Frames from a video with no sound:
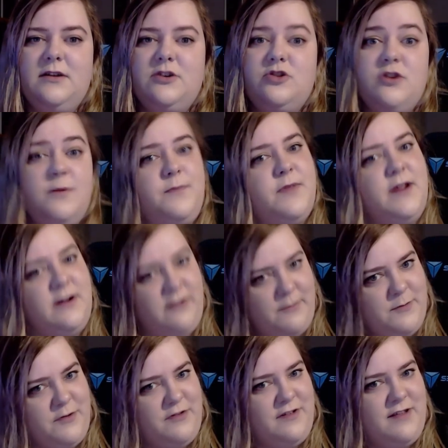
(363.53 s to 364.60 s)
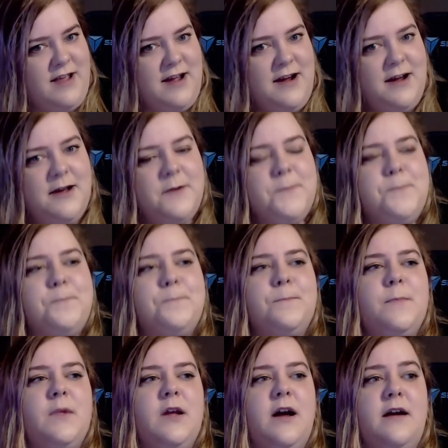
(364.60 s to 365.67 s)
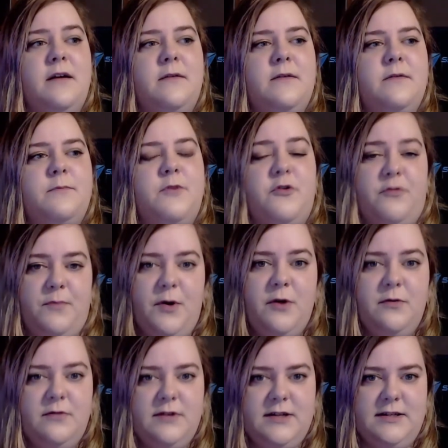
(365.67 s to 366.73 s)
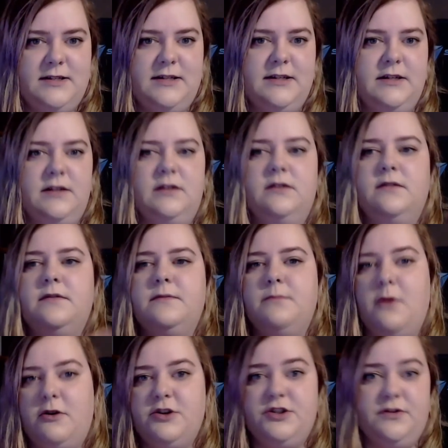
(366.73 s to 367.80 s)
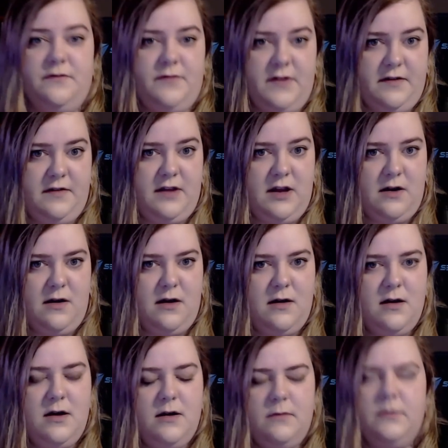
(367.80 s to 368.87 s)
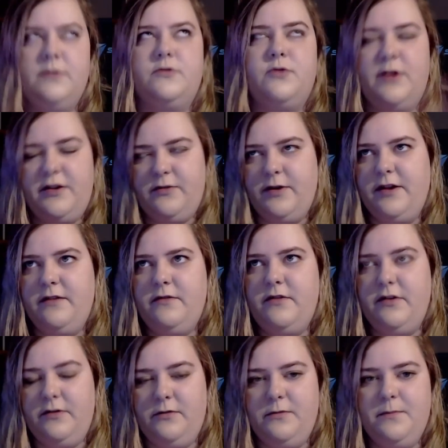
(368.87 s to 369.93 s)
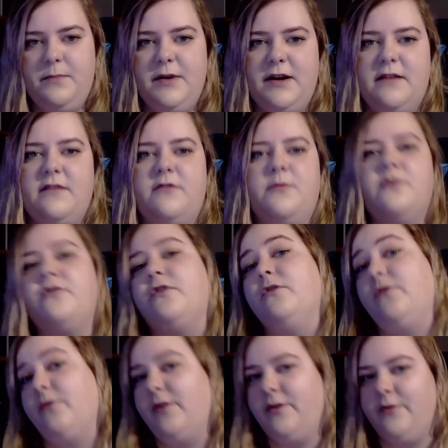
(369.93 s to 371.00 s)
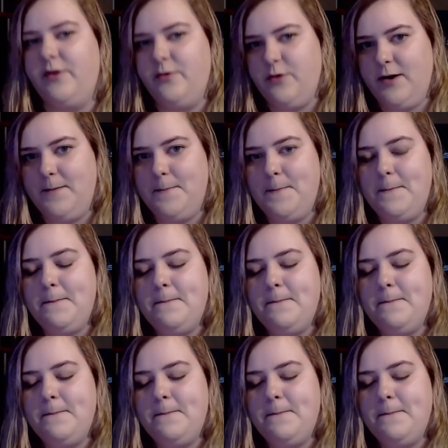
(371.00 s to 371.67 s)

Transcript: trip that I was supposed to take got postponed until March of this year. Well, 2022, because I was supposed to go in 2021.